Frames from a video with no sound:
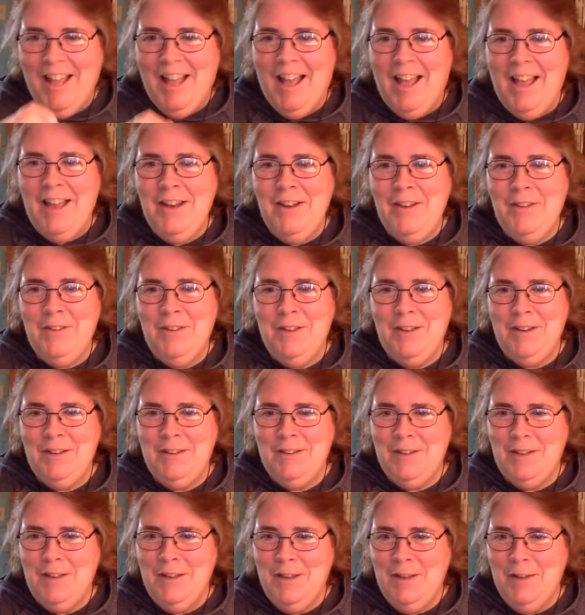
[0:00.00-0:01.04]
I know that
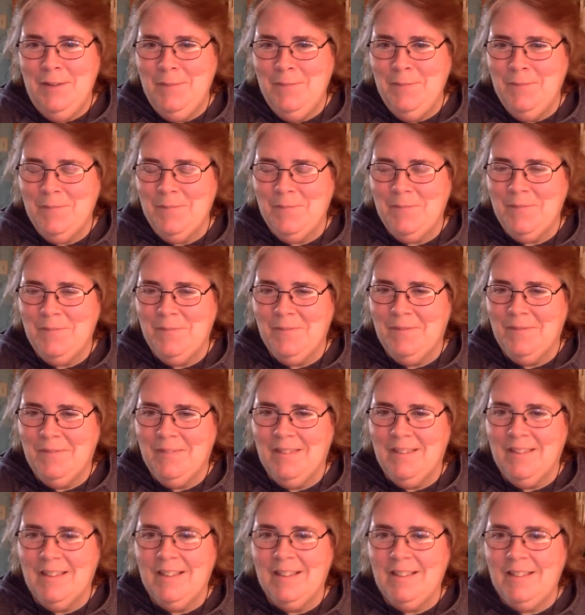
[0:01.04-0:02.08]

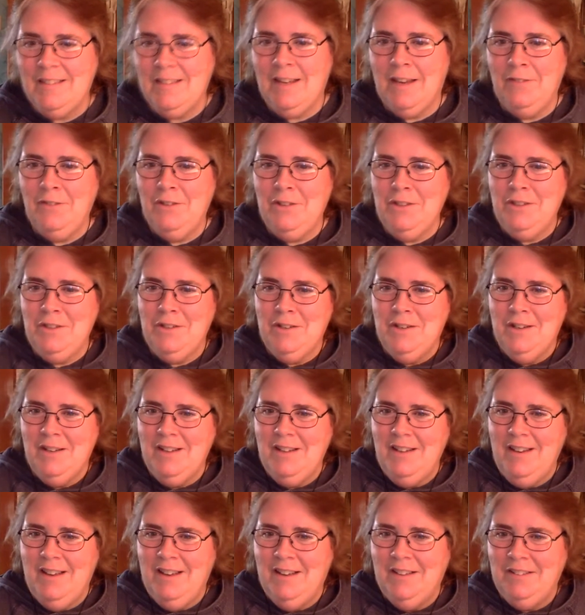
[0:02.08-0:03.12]
the Stivers are
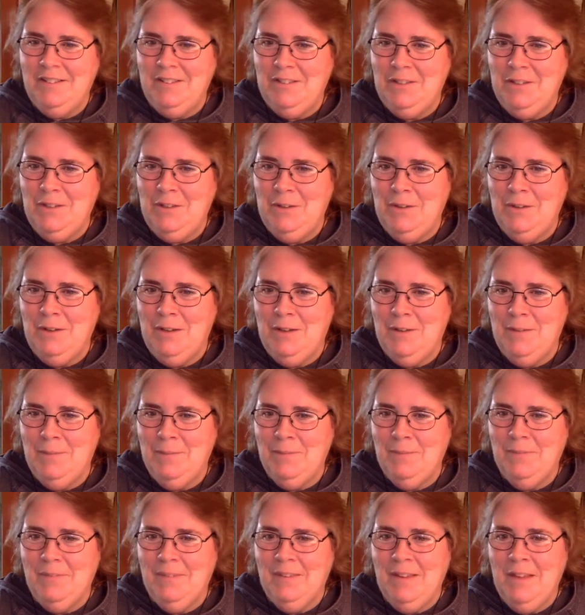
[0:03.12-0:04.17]
on now, so,
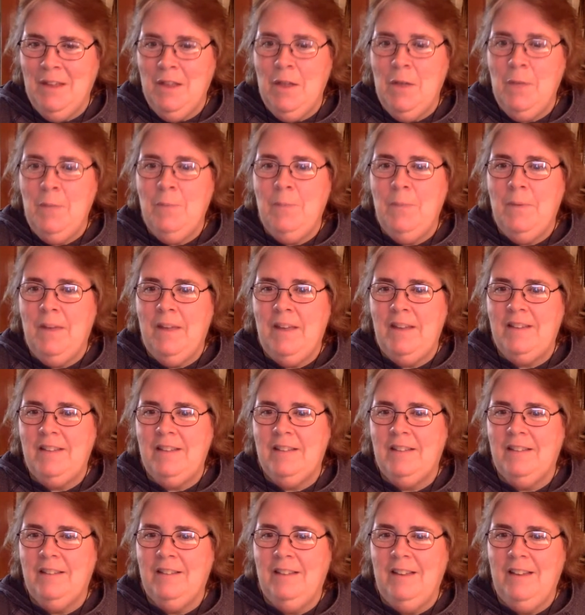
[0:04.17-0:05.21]

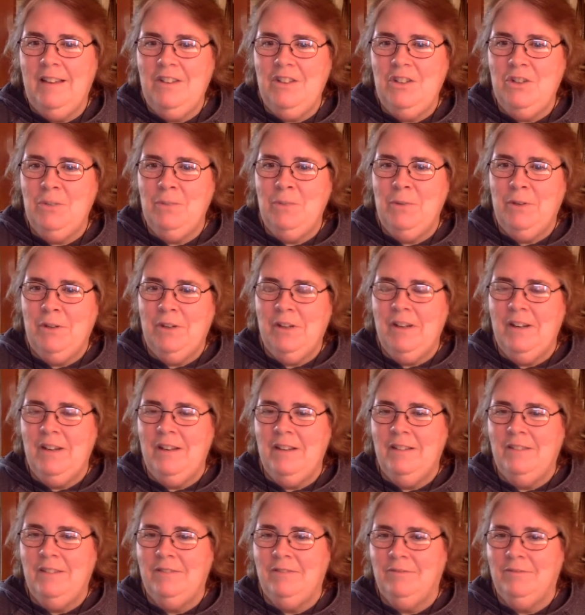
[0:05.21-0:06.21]
but hey, Joe Morgan.